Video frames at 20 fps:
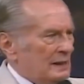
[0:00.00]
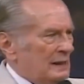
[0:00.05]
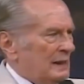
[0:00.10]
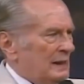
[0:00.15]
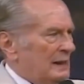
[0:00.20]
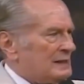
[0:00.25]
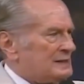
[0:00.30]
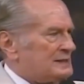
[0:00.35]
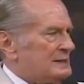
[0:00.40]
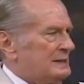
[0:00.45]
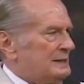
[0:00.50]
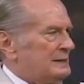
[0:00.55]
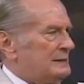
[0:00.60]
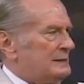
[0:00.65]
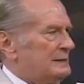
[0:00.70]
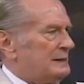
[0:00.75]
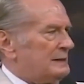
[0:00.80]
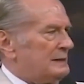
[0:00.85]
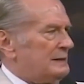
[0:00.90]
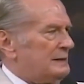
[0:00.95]
I said,
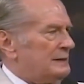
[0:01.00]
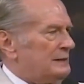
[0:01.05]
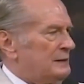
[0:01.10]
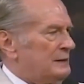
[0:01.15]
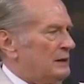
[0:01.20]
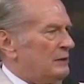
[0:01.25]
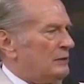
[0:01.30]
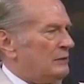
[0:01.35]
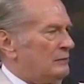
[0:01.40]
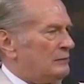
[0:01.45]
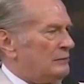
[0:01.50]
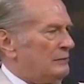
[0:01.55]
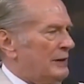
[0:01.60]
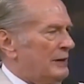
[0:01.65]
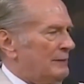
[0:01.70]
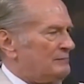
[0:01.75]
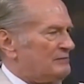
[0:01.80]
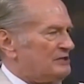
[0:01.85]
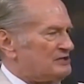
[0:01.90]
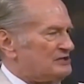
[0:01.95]
uh, No,
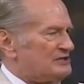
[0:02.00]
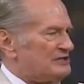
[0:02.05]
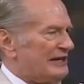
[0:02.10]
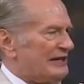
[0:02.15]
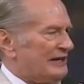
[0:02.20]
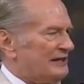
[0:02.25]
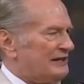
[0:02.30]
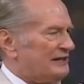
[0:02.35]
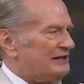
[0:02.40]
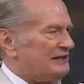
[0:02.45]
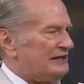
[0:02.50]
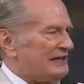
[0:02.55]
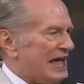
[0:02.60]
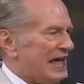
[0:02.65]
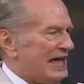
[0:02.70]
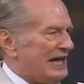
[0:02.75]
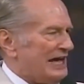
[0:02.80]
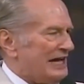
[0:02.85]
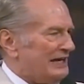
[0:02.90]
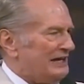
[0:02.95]
I'm just telling a
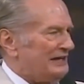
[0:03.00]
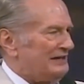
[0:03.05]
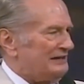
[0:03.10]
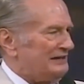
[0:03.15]
lie.